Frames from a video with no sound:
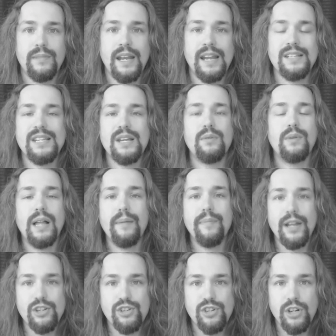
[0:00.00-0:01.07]
And I say, well, I'm
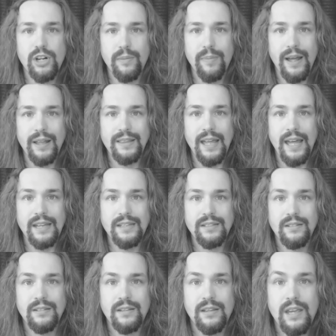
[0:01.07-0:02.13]
not sure about that.
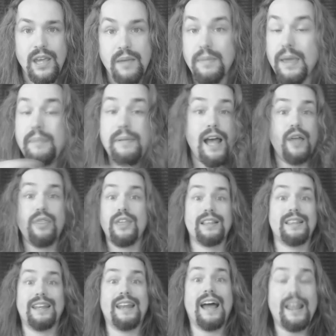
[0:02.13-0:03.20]
Maybe I
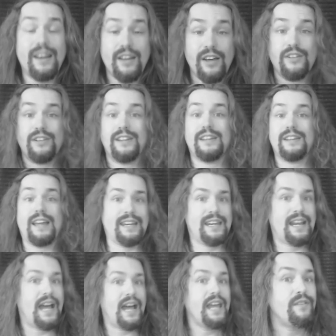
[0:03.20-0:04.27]
think that
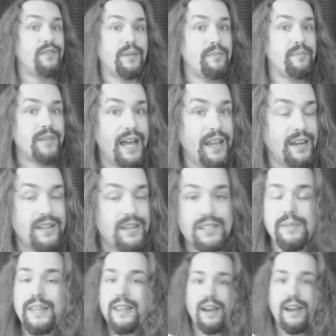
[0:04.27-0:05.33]
999 of them died. It doesn't
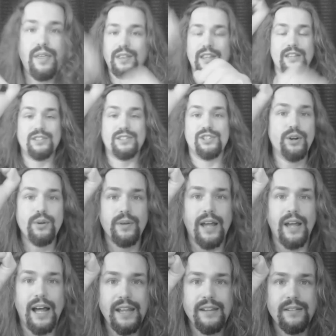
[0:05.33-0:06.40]
mean that I think that zero
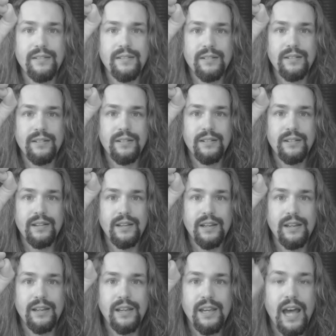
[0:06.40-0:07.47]
died.
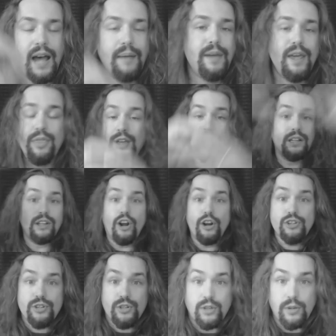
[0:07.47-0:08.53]
I may think a
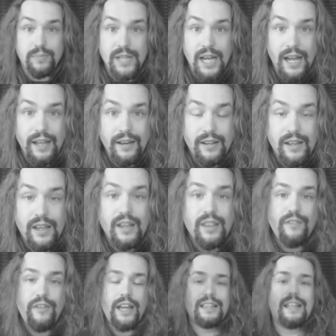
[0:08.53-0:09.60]
larger group died.
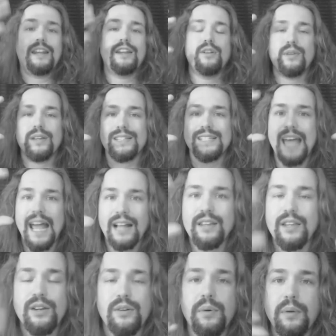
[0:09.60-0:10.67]
The fact that I don't
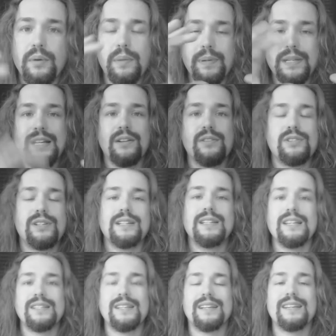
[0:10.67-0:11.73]
exactly agree with a particular
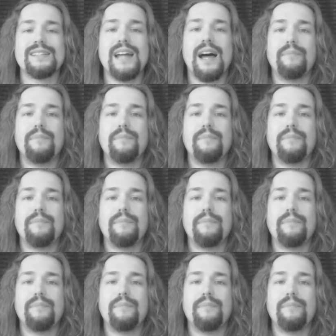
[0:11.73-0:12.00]
statistic does